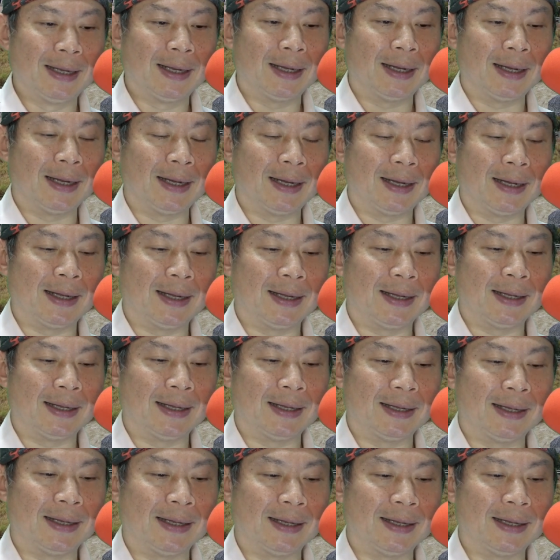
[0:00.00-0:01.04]

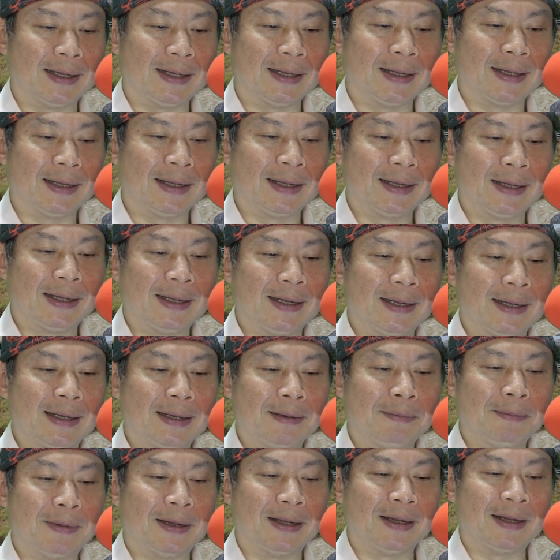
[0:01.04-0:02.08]
But
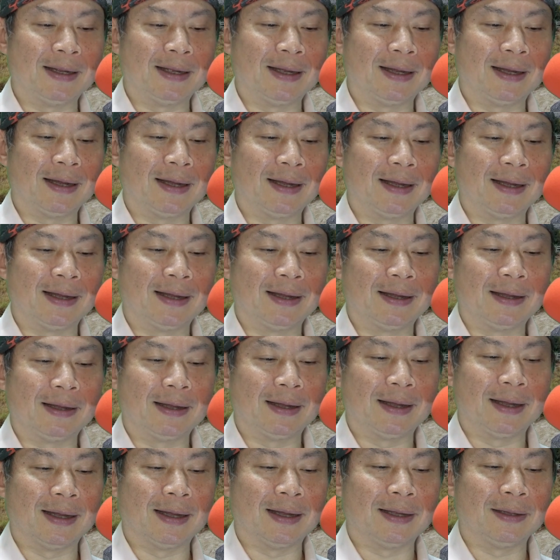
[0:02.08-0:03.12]

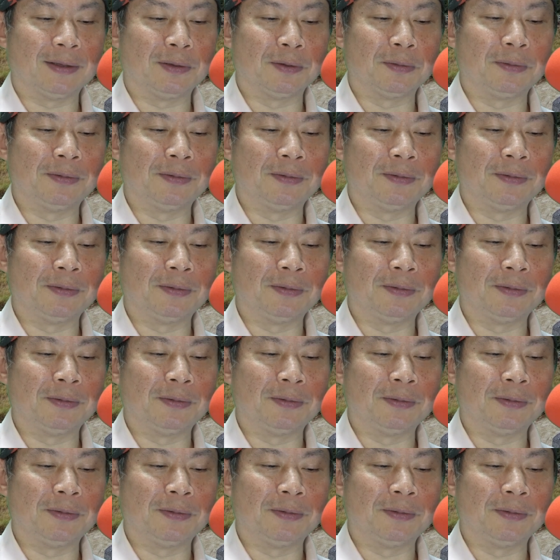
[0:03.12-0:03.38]
do